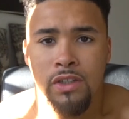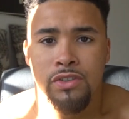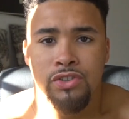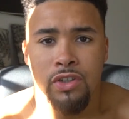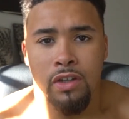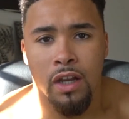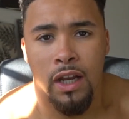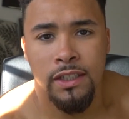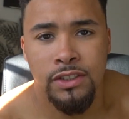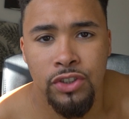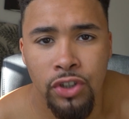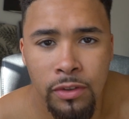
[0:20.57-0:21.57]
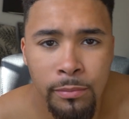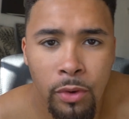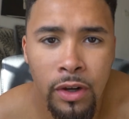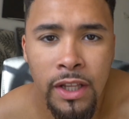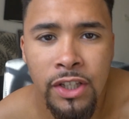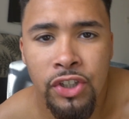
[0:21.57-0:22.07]
So guys, good
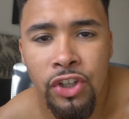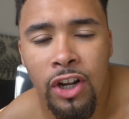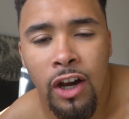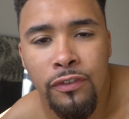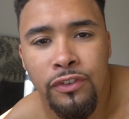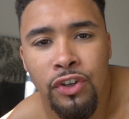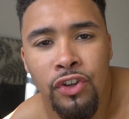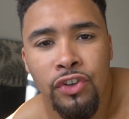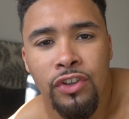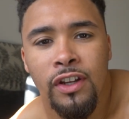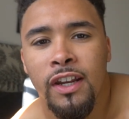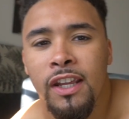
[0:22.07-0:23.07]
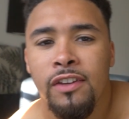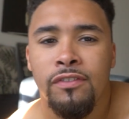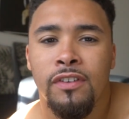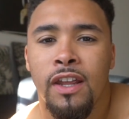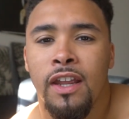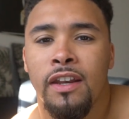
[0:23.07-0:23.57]
morning, good afternoon, good
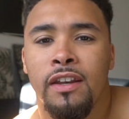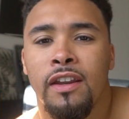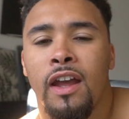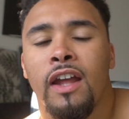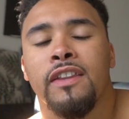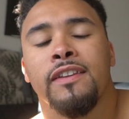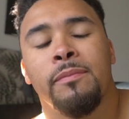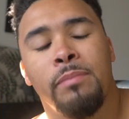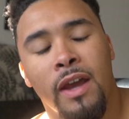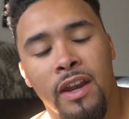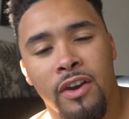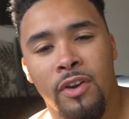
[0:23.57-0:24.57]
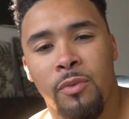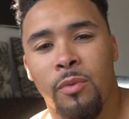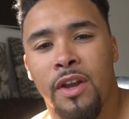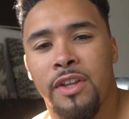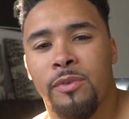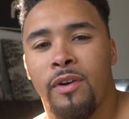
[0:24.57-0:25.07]
evening, depending on
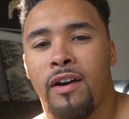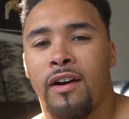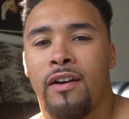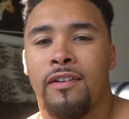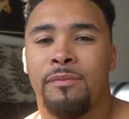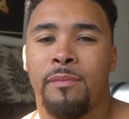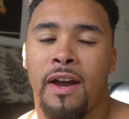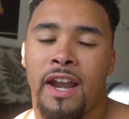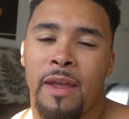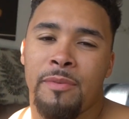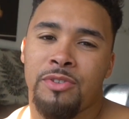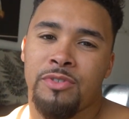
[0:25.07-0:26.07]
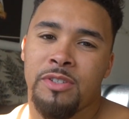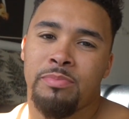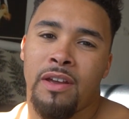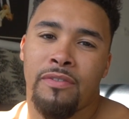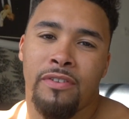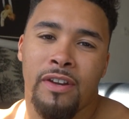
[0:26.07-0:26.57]
where you are. My name is Reiss
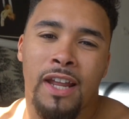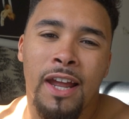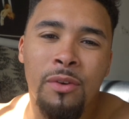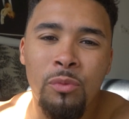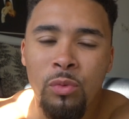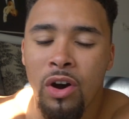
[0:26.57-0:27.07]
Beckford and